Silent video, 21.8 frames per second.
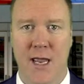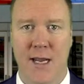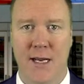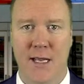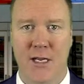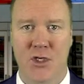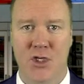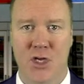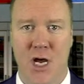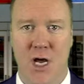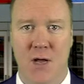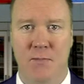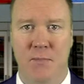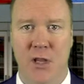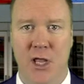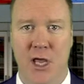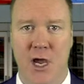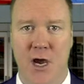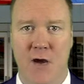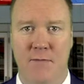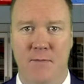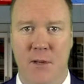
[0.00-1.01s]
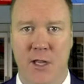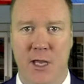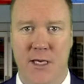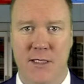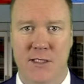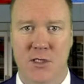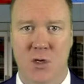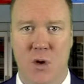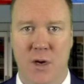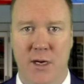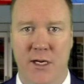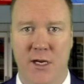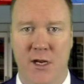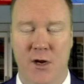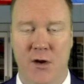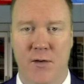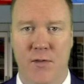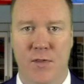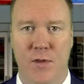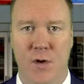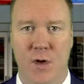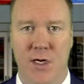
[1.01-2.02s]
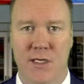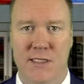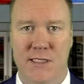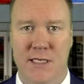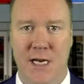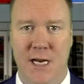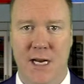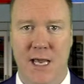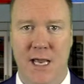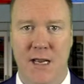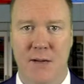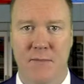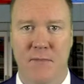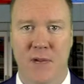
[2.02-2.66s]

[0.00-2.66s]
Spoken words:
NHL playoff plays going here Thursday night.